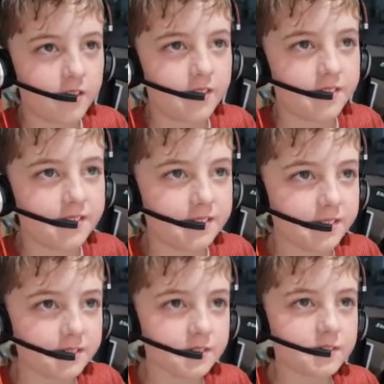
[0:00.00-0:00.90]

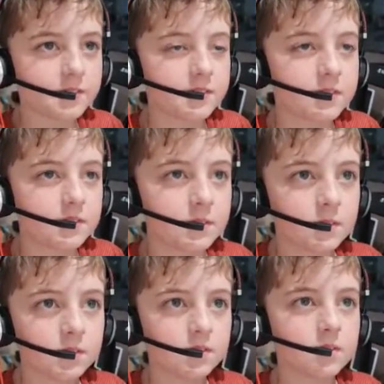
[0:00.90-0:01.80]

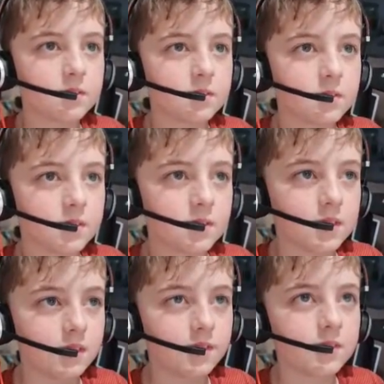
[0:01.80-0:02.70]

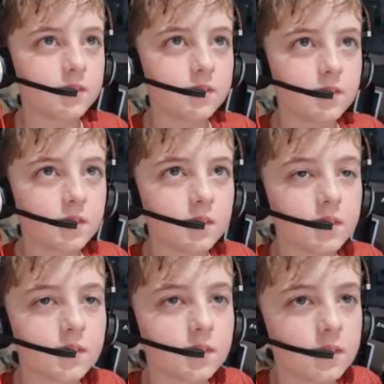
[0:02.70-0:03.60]

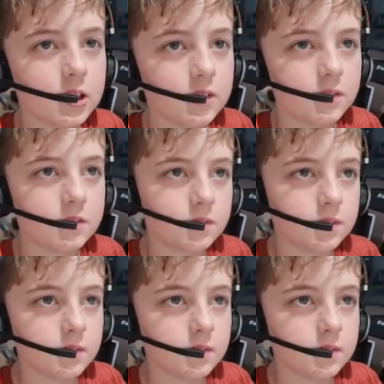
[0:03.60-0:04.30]
Nobody speaks.